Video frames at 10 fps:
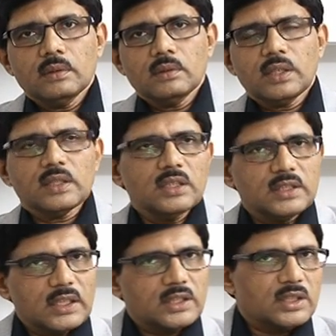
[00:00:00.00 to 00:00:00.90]
Kegel's
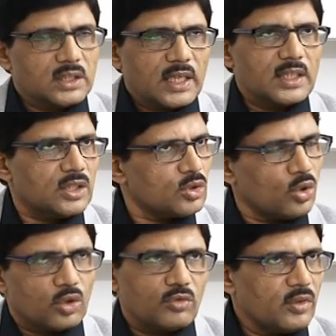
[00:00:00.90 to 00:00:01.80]
exercise is
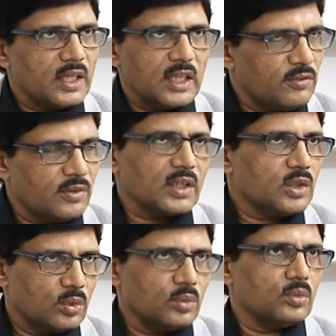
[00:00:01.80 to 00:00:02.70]
not very
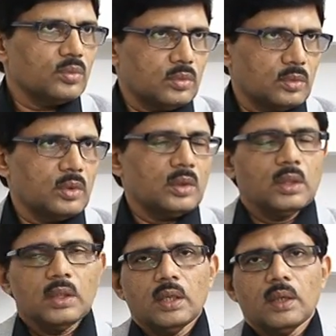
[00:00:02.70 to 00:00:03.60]
effective,
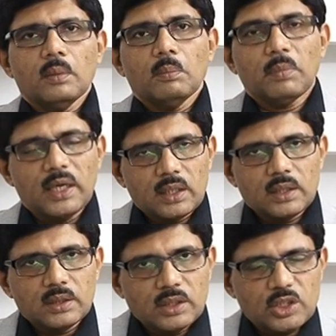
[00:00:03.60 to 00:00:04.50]
but
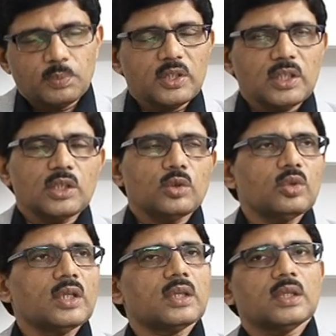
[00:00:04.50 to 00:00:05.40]
this
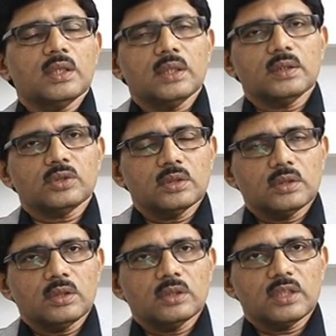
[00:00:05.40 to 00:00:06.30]
particular
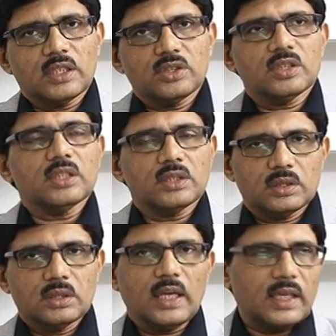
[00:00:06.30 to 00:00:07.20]

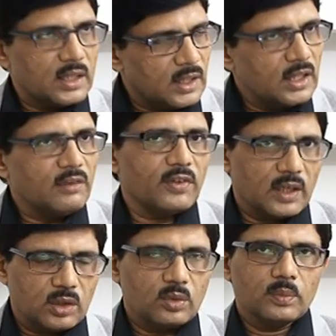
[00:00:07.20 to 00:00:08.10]
surgeries are really
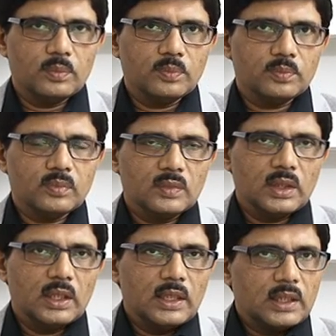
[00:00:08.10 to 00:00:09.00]
effective.
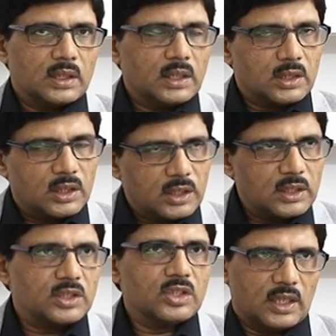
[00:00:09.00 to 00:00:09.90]
The third
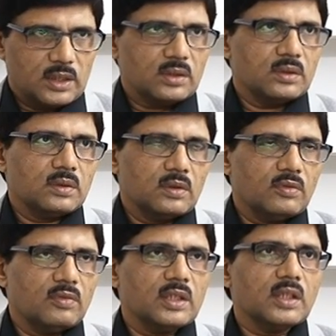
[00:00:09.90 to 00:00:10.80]
stage,
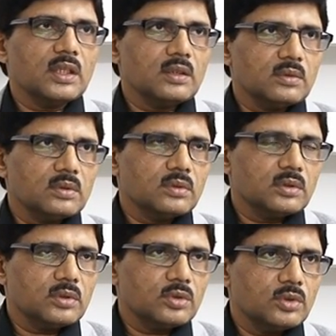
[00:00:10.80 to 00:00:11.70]
when the
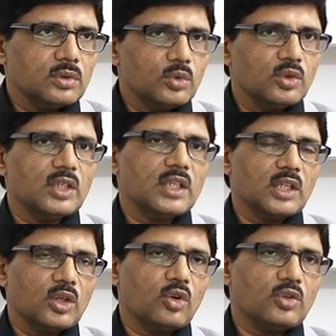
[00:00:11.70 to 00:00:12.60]
urinary
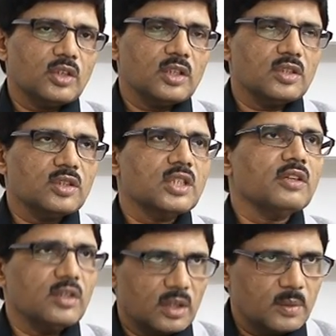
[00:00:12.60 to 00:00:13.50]
incontinence is
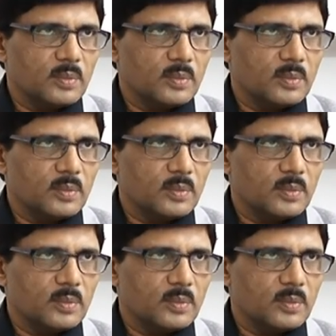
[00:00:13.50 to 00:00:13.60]
severe,